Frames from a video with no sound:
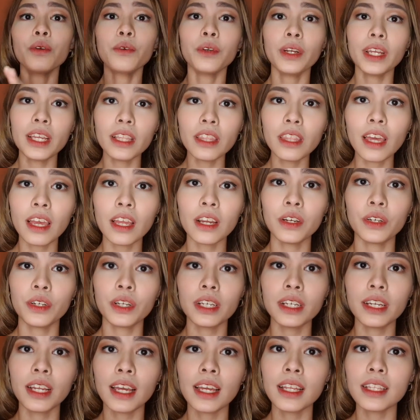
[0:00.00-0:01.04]
Read the
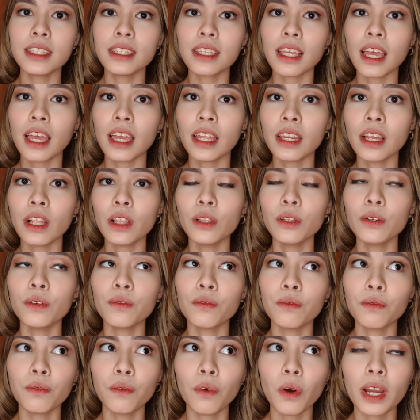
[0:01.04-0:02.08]
ingredients and look
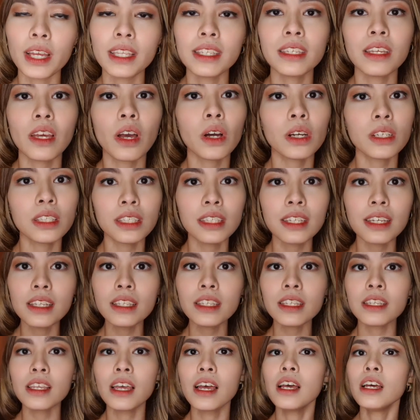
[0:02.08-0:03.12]
for
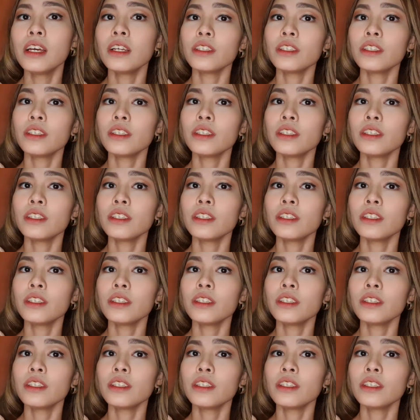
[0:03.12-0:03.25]
antioxidants